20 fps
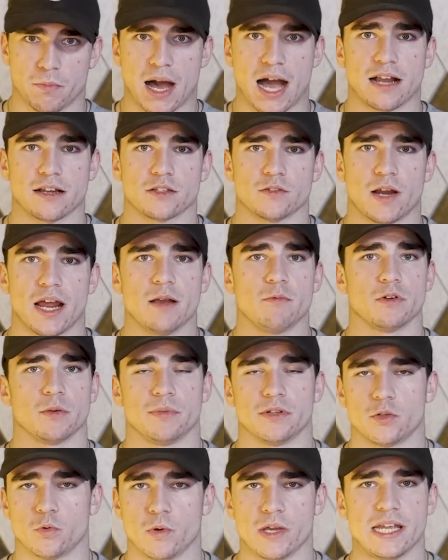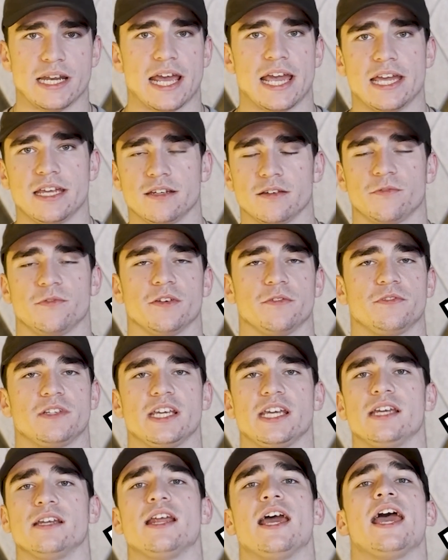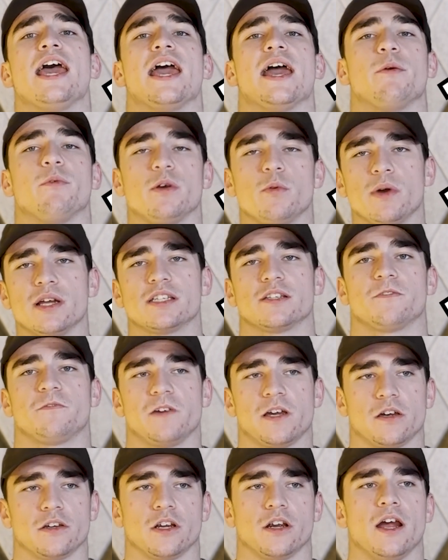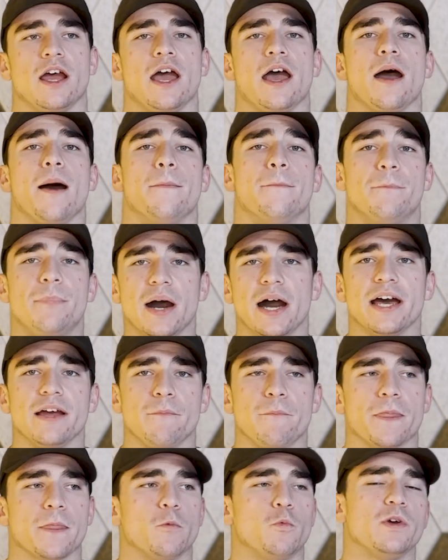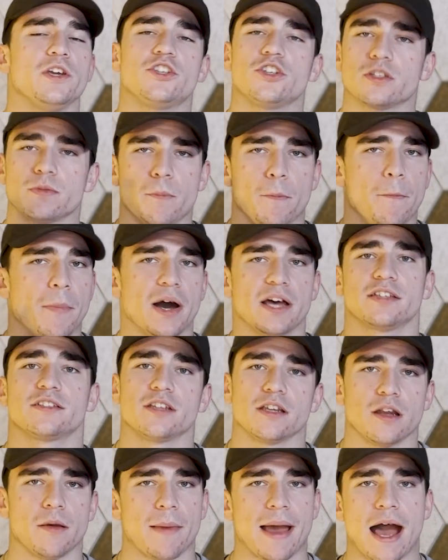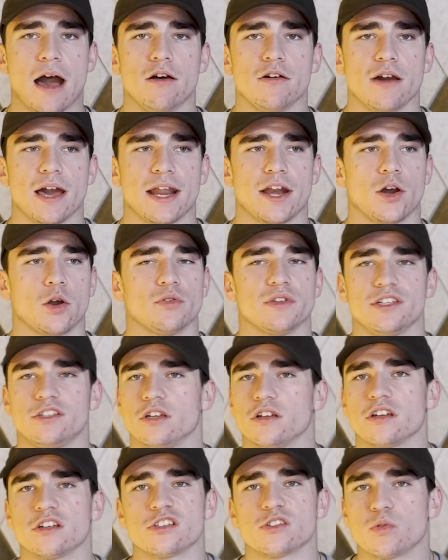box, right? We're between 8 and 15 and we went to failure. But we just busted them out and it only took us